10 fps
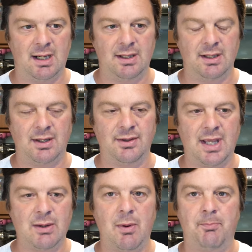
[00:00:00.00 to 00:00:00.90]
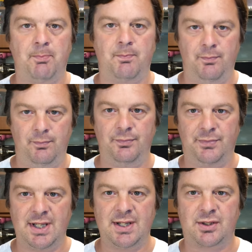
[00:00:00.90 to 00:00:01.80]
and and they were
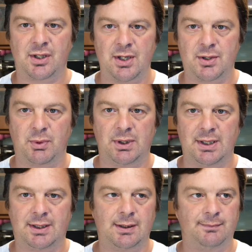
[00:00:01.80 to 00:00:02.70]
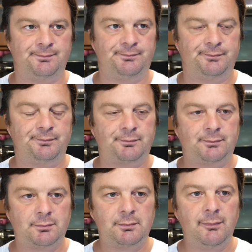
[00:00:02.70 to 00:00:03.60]
these guys were like
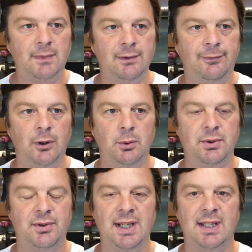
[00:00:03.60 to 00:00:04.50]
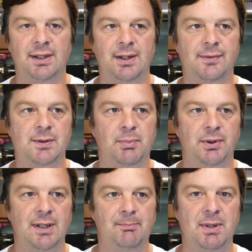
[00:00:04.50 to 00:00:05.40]
forward thinking enough to
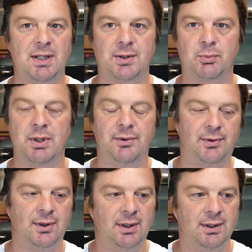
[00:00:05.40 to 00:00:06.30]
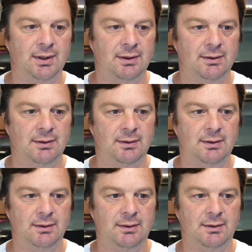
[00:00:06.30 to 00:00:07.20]
put their beers with
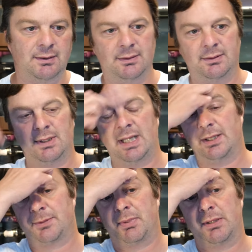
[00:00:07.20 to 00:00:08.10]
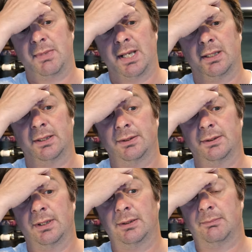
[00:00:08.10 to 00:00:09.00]
ales by mail
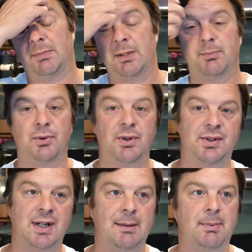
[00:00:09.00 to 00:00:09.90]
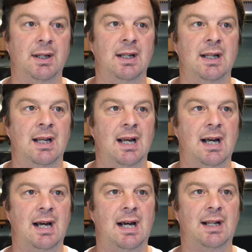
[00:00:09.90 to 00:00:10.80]
and and my brewery tap
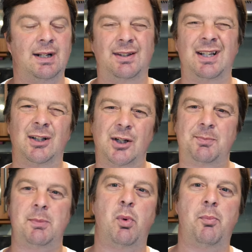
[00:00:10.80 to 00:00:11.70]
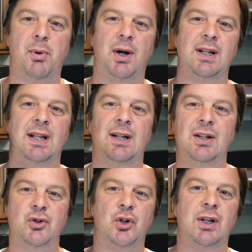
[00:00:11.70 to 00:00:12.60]
and i think a lot of people were buying it and
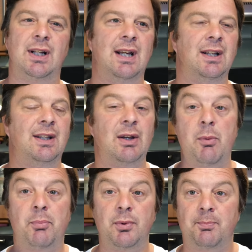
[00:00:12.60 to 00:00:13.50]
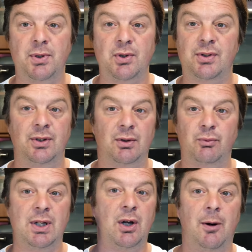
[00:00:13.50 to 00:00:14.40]
enjoying it and they were producing like
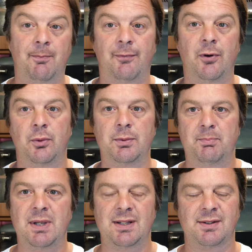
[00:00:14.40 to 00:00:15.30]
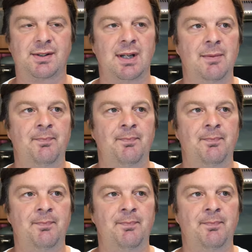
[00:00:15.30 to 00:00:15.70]
really hop forward beers